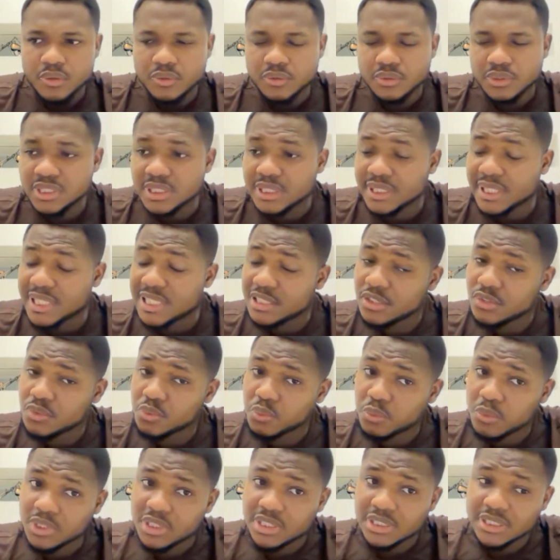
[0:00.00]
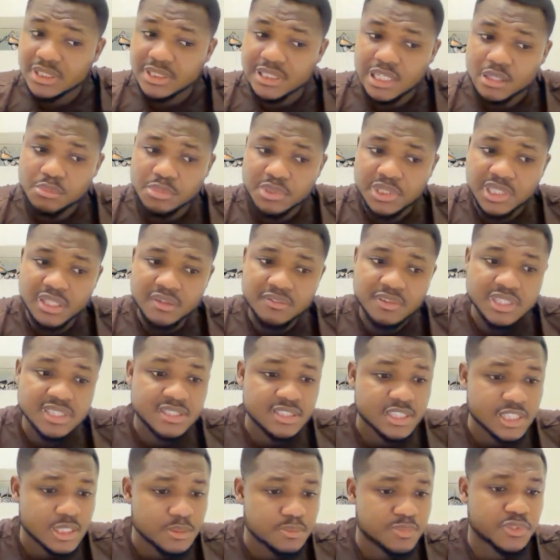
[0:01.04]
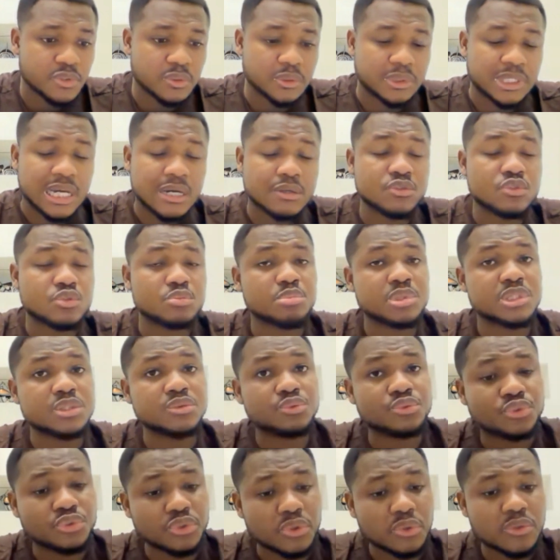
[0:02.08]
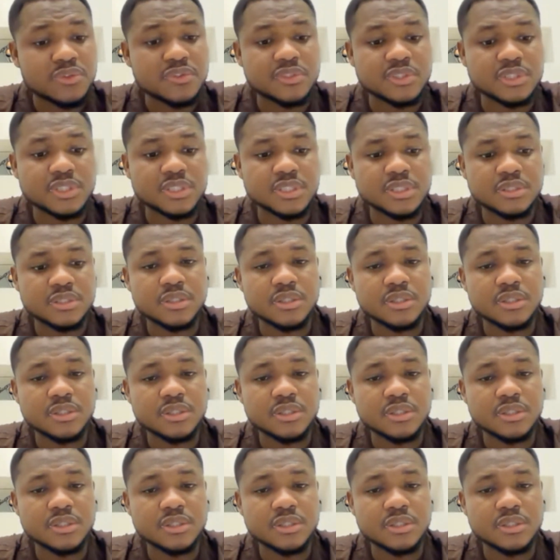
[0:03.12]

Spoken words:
the next one is I'll be giving tips on how to build trust